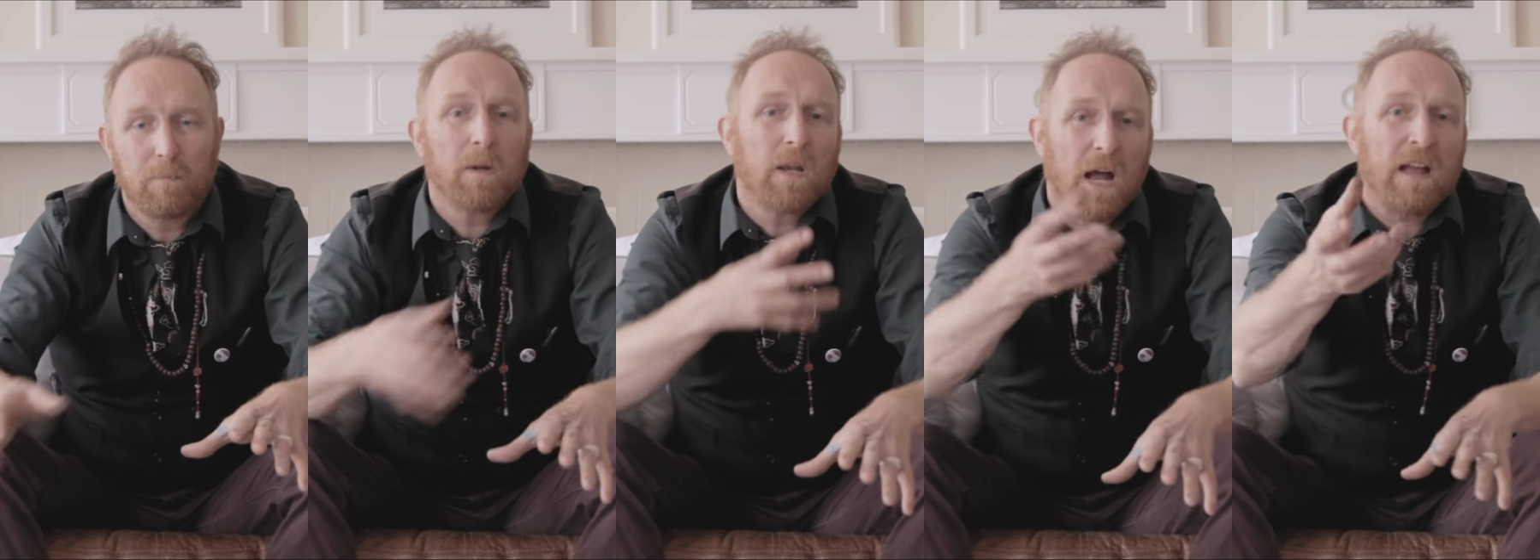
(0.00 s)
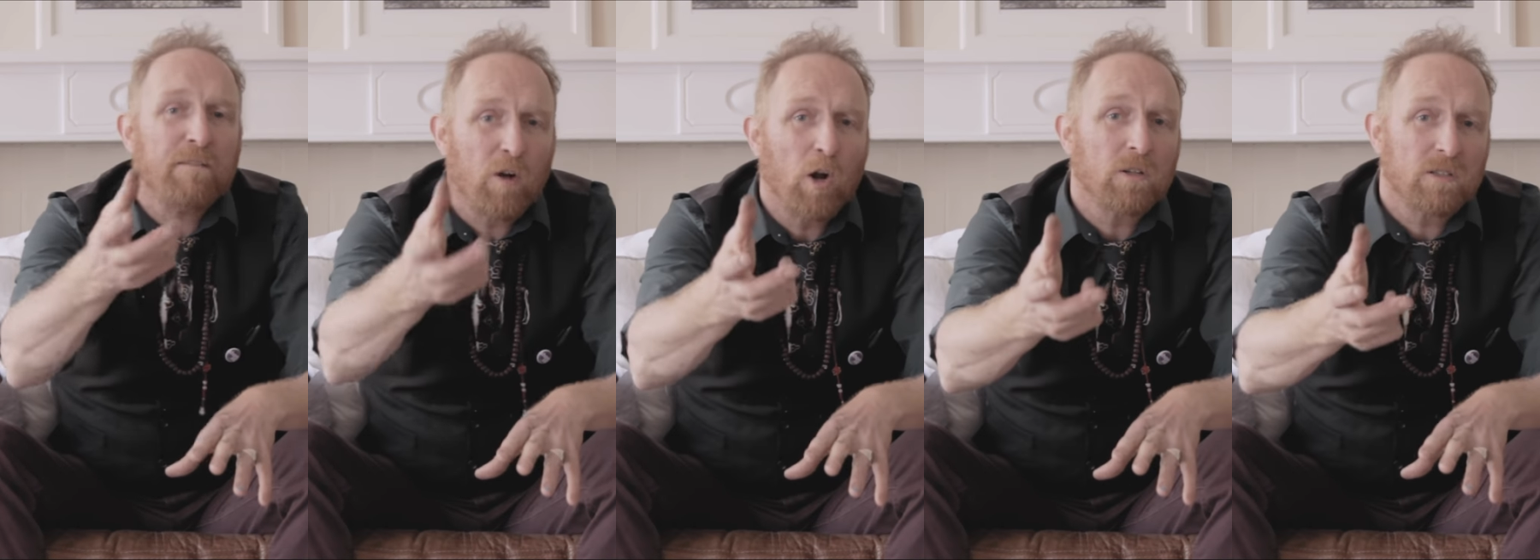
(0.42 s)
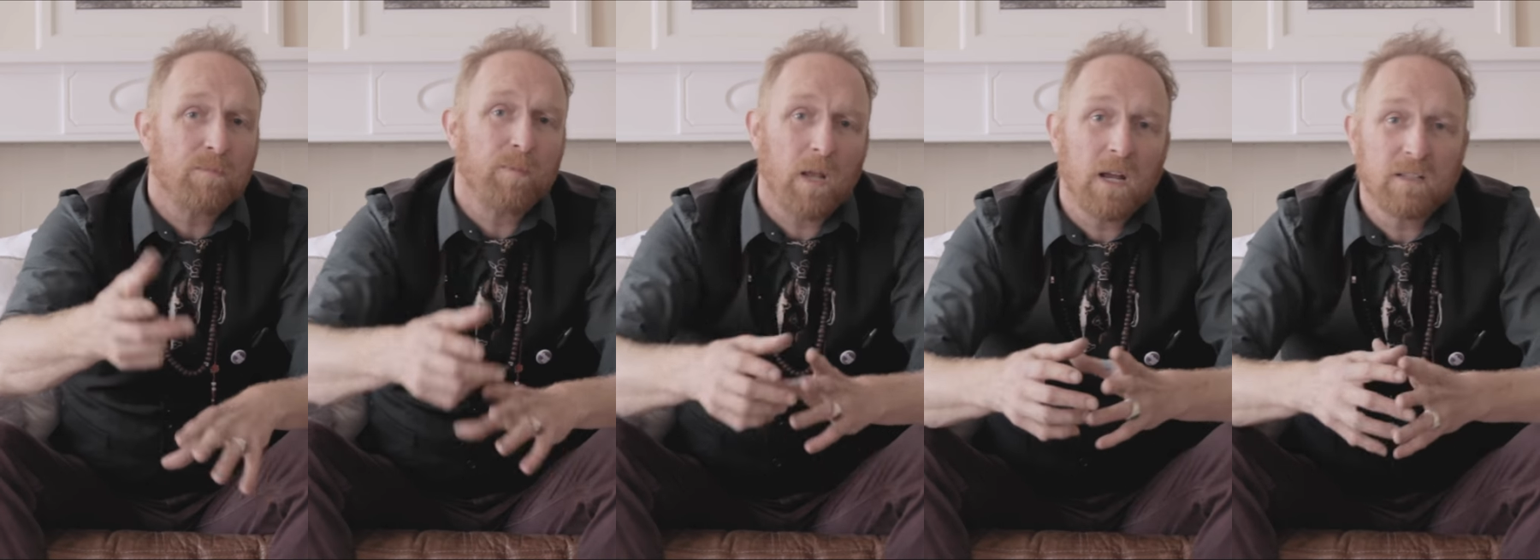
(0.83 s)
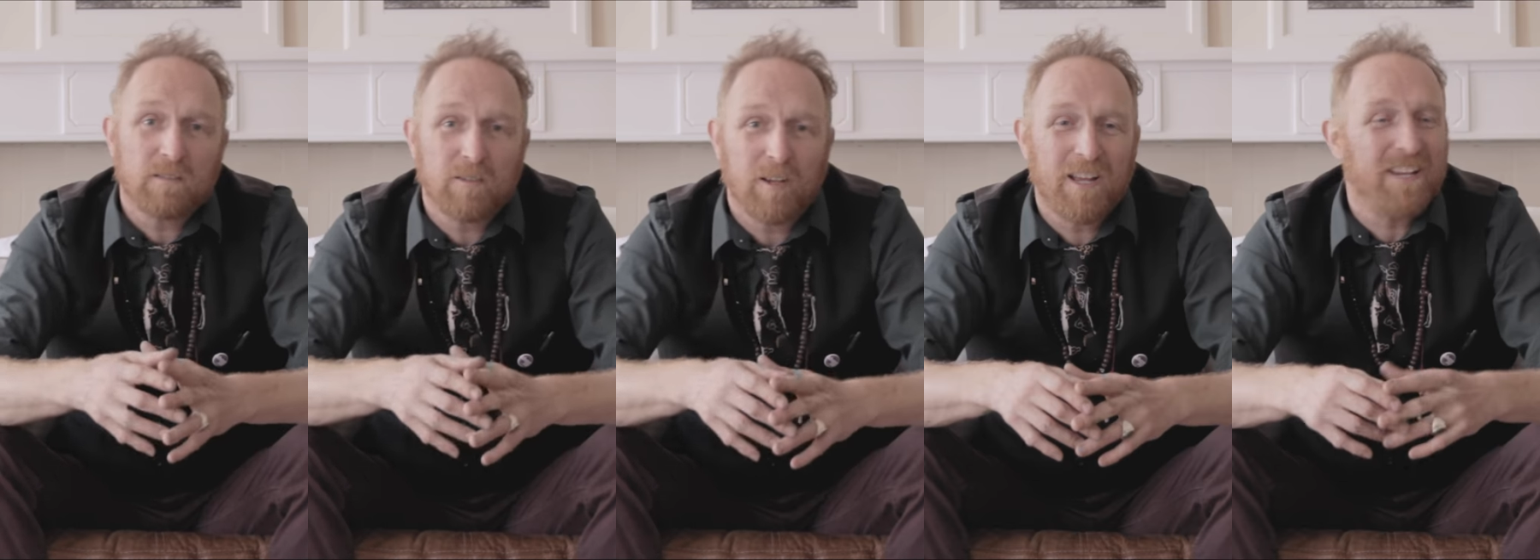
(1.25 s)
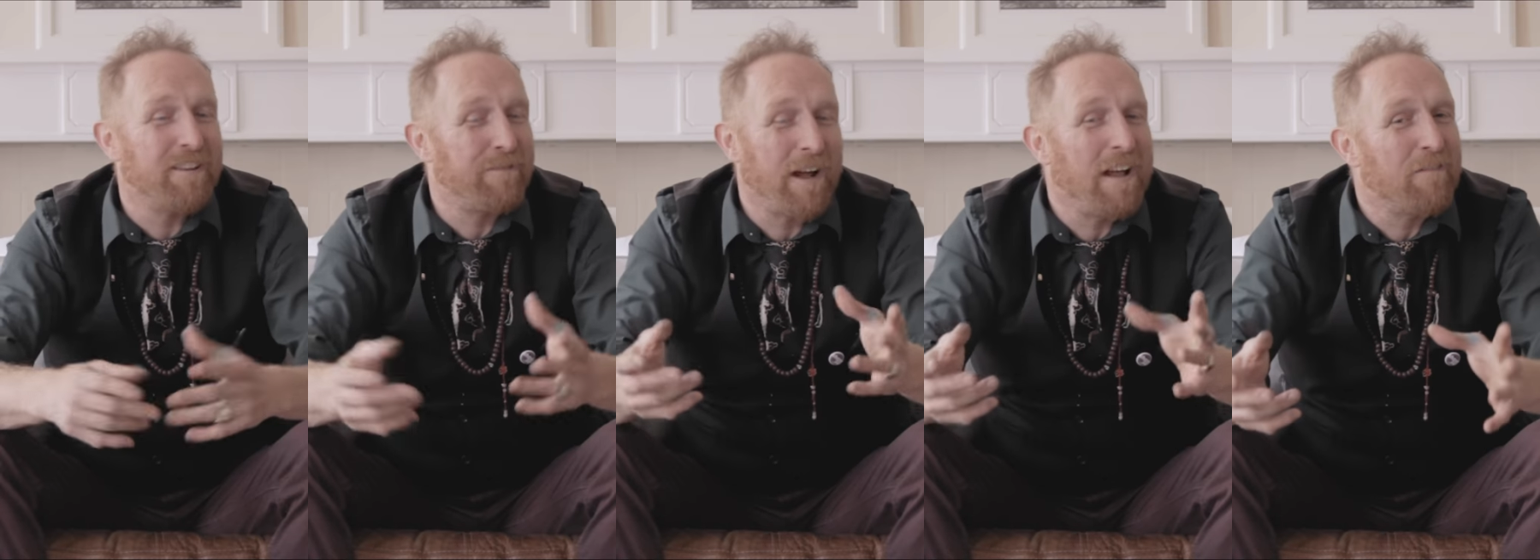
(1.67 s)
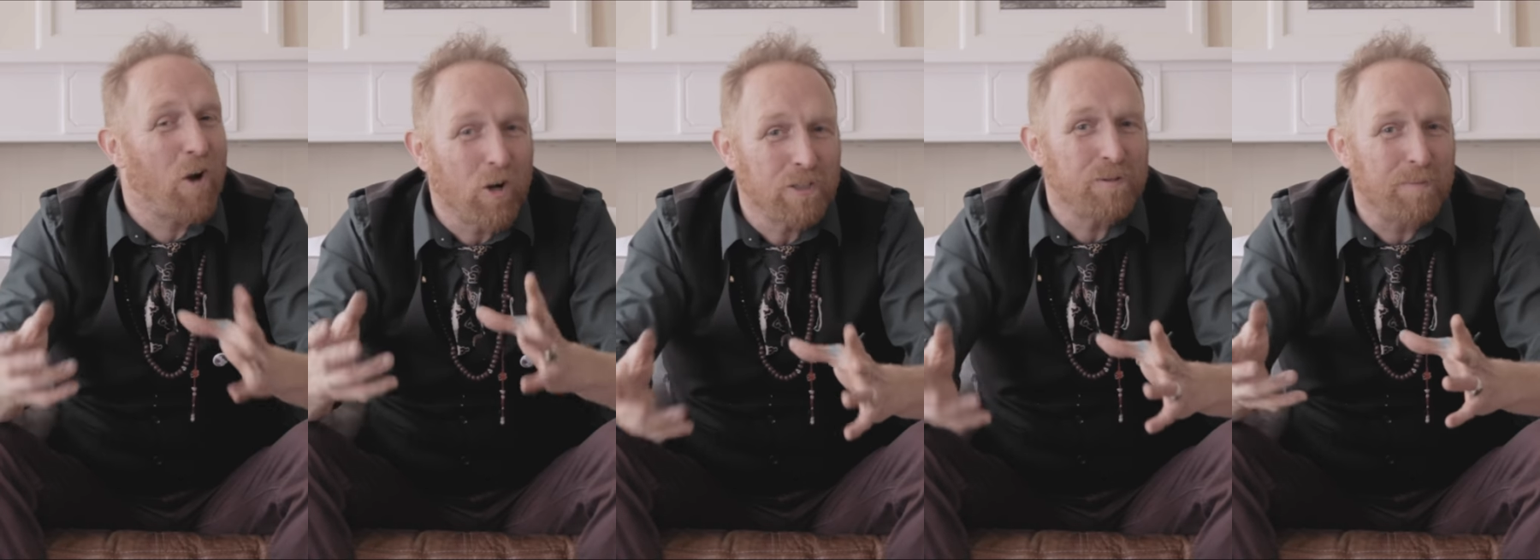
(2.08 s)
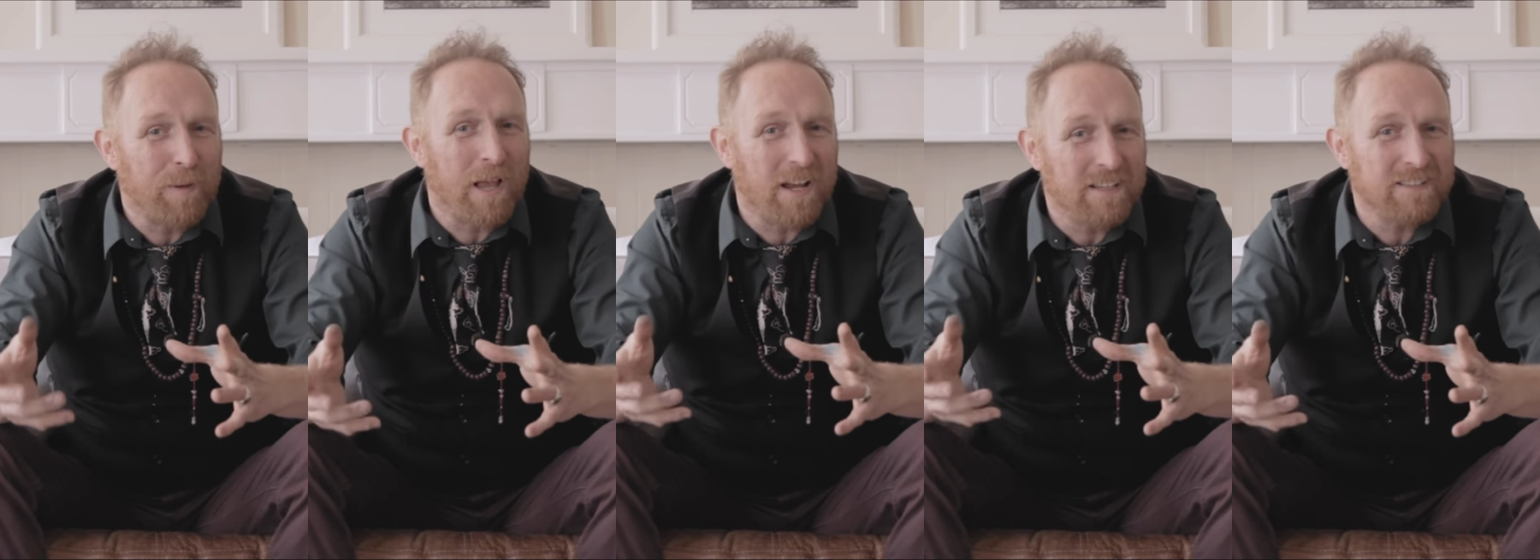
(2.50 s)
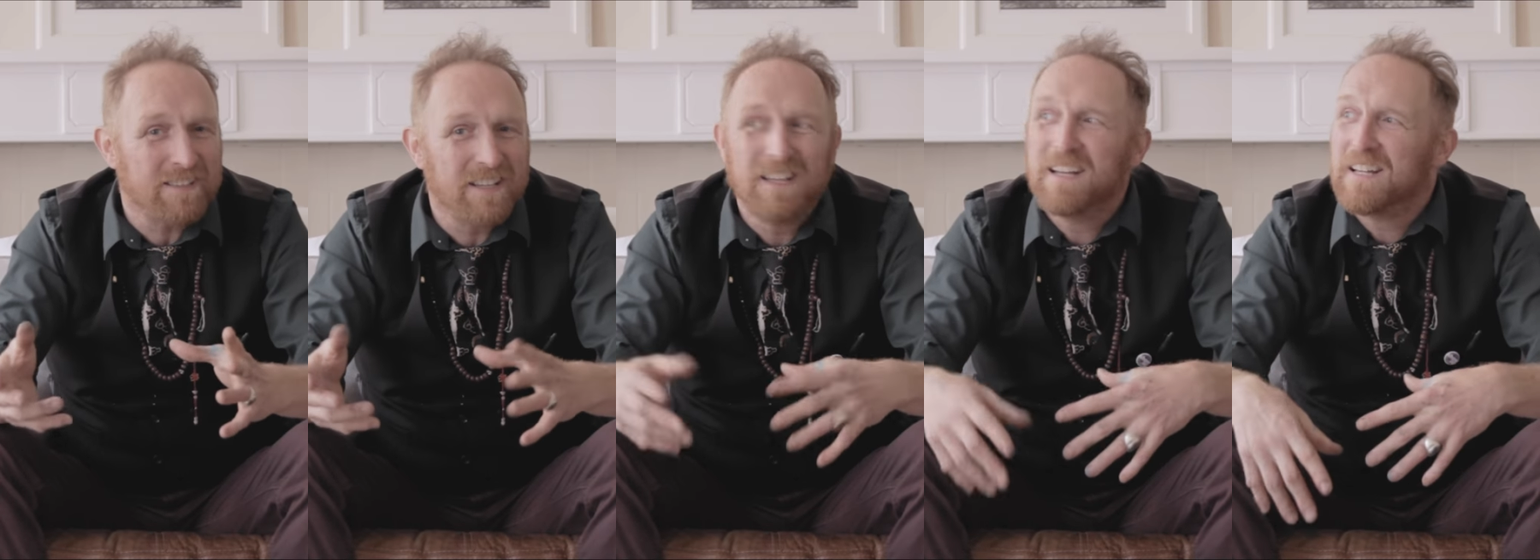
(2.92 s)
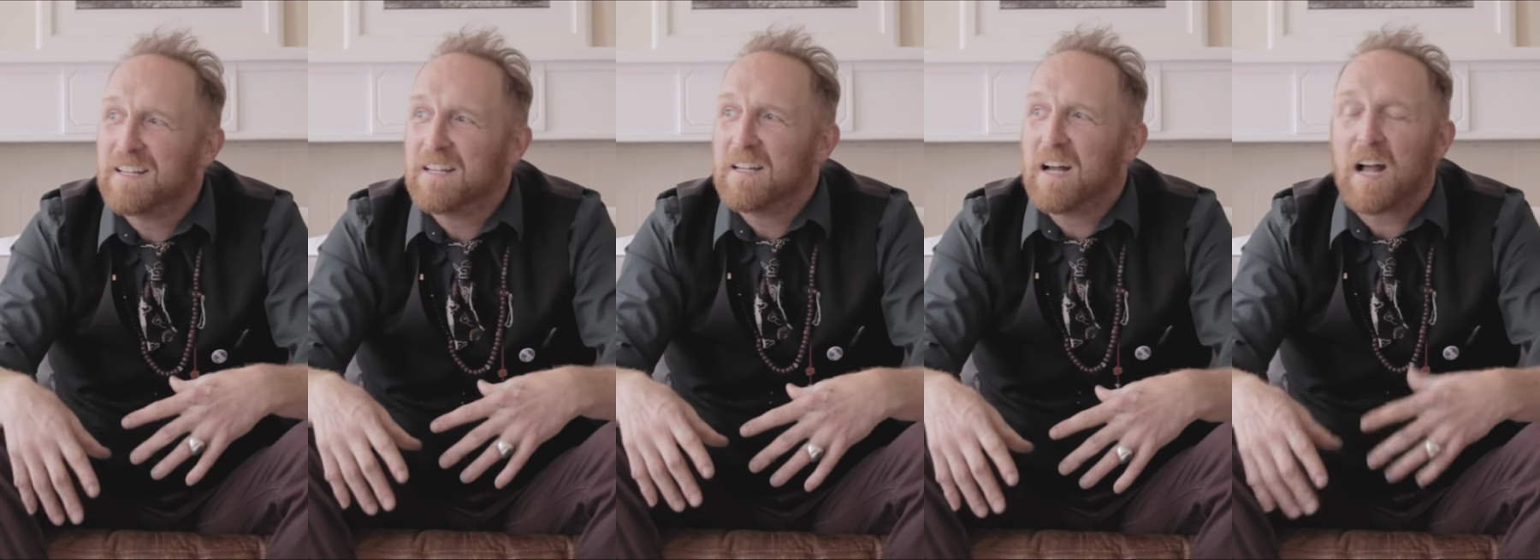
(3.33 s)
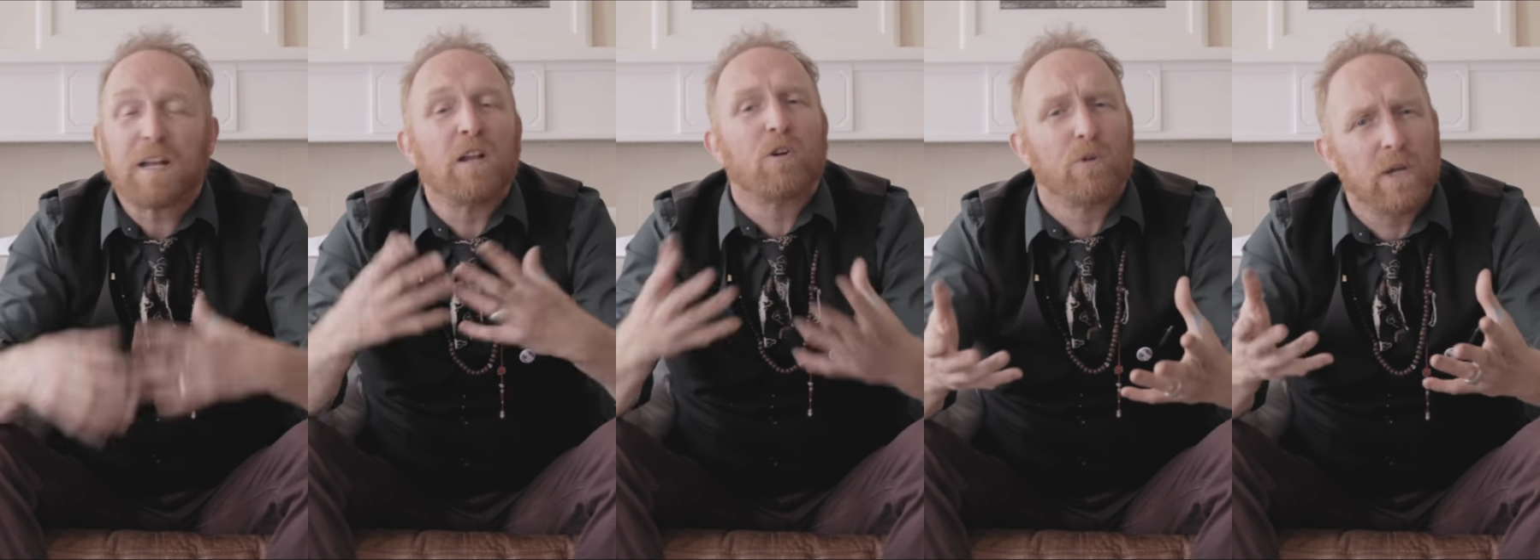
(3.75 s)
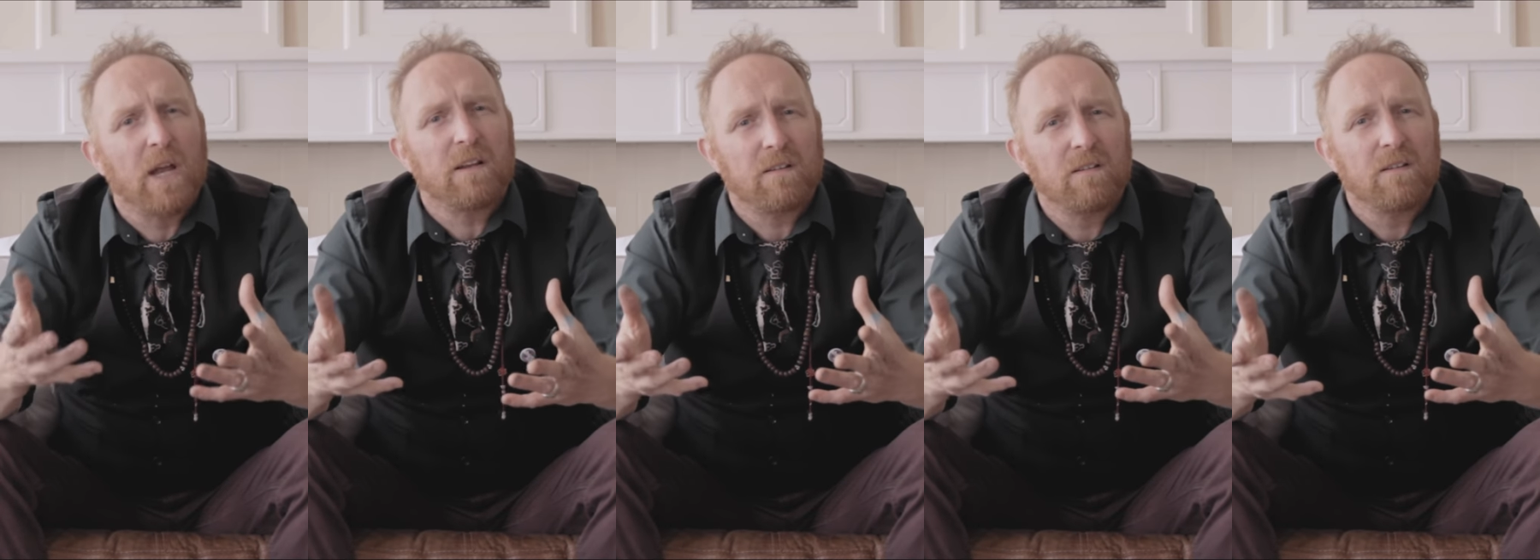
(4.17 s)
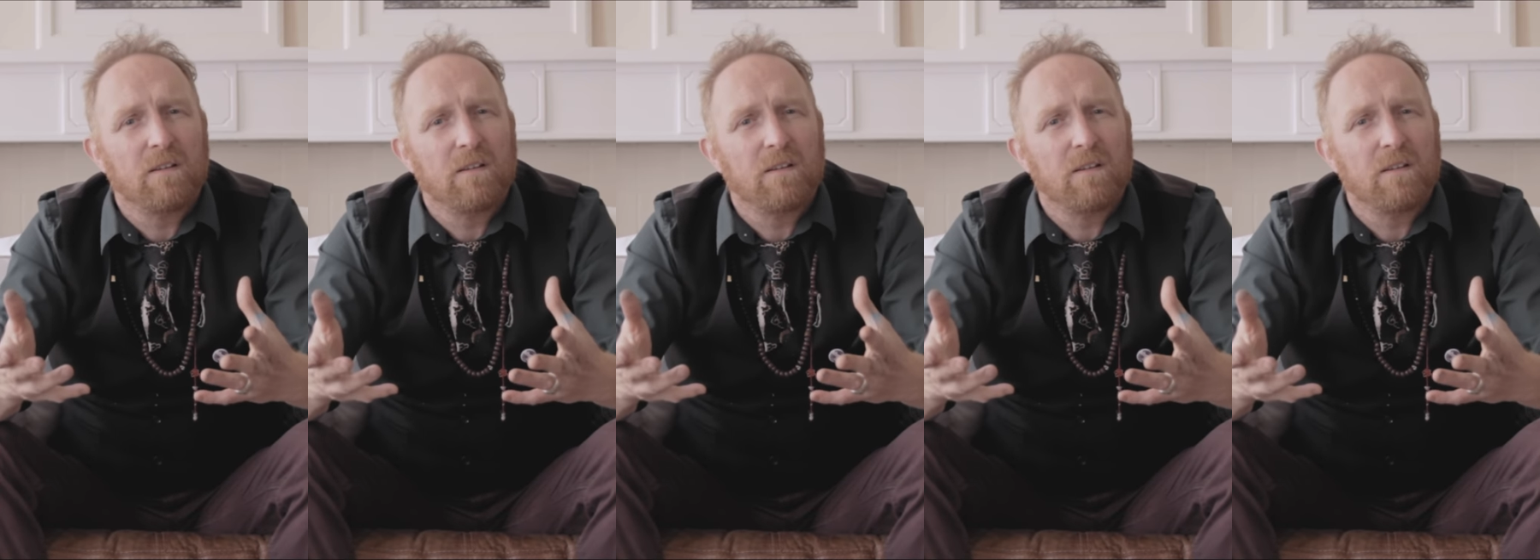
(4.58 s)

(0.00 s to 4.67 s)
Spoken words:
But I have art supplies. And if I have art supplies, I can create.